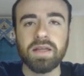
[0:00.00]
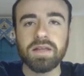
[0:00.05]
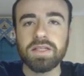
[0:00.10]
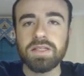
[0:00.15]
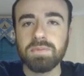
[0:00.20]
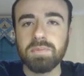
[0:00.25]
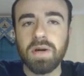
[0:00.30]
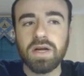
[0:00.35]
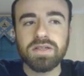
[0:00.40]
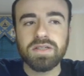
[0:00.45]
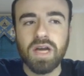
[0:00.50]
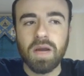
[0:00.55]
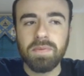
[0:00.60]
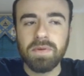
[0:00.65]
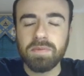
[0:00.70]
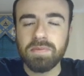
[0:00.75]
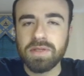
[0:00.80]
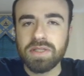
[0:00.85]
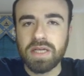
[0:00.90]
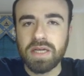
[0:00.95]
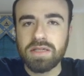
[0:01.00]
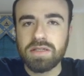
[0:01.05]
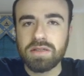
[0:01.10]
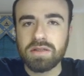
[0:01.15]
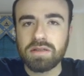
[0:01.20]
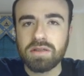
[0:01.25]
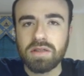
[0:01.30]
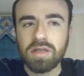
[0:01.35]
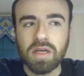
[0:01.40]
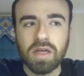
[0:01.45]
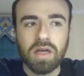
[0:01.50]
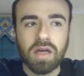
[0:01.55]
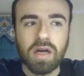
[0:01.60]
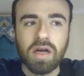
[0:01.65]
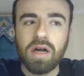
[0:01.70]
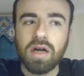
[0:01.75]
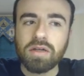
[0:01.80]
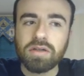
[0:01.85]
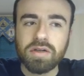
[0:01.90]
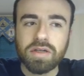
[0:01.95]
The spawn trapping potential
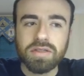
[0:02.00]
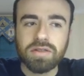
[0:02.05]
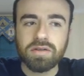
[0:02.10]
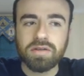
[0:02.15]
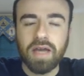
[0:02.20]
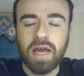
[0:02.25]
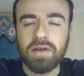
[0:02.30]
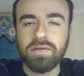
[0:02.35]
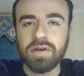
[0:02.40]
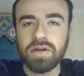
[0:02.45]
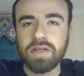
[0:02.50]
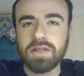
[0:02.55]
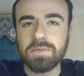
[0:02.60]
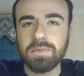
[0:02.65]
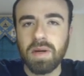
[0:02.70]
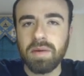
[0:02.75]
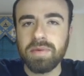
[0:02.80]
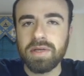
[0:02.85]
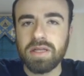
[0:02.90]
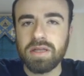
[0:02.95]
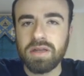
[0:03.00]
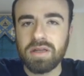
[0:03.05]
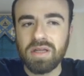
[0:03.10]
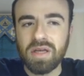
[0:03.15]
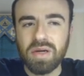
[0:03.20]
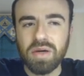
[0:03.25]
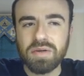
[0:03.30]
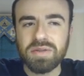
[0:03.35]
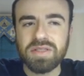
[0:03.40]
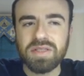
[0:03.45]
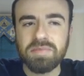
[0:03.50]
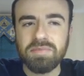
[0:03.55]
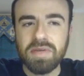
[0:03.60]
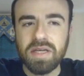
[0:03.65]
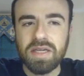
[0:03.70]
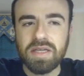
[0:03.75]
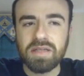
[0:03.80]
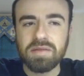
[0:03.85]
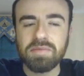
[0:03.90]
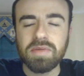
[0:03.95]
on Crystal Cavern is probably low to
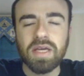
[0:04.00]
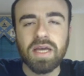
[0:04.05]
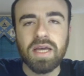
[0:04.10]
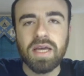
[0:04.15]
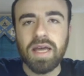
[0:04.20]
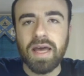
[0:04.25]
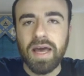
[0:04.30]
medium.